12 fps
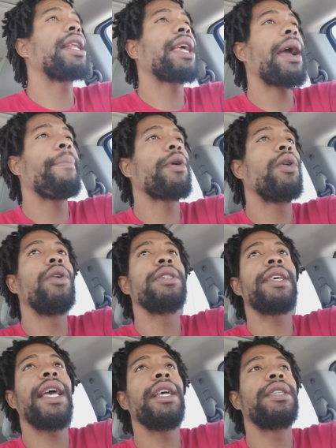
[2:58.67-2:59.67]
The Capricorn
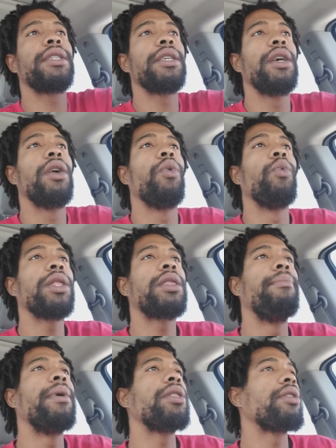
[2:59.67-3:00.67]
takes what
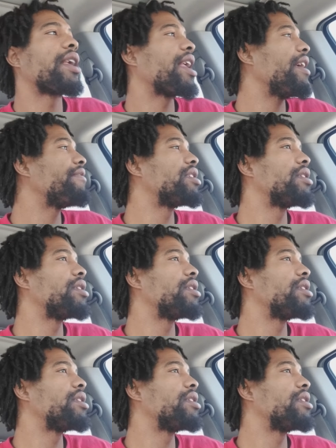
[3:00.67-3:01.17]
the mother gives